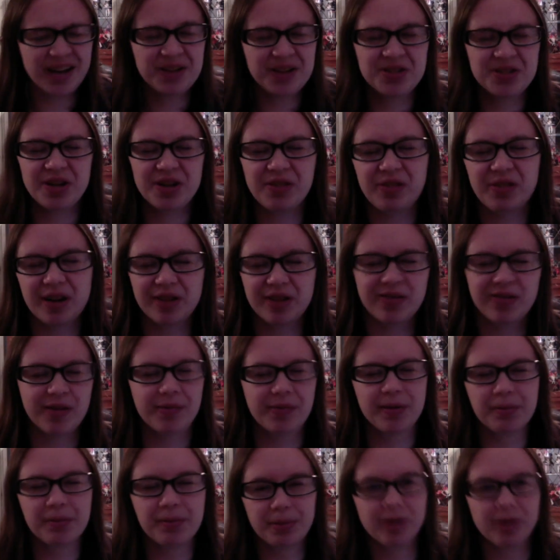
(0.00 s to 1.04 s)
of suffering from
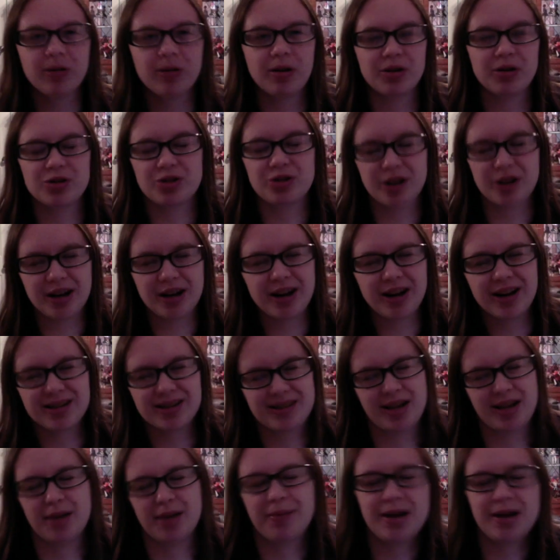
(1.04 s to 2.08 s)
the Bungo Stray Dogs
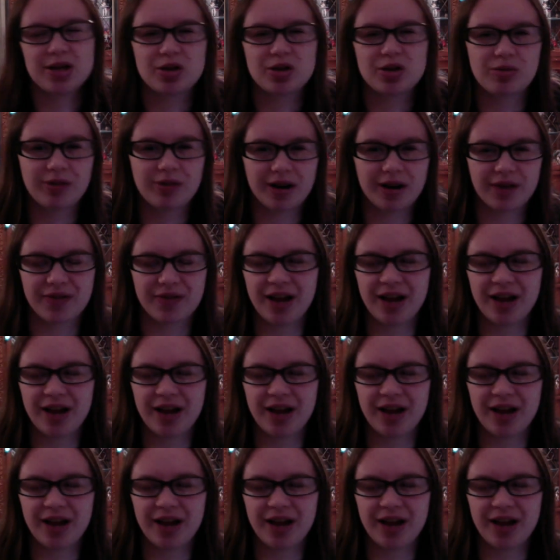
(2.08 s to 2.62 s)
animation where if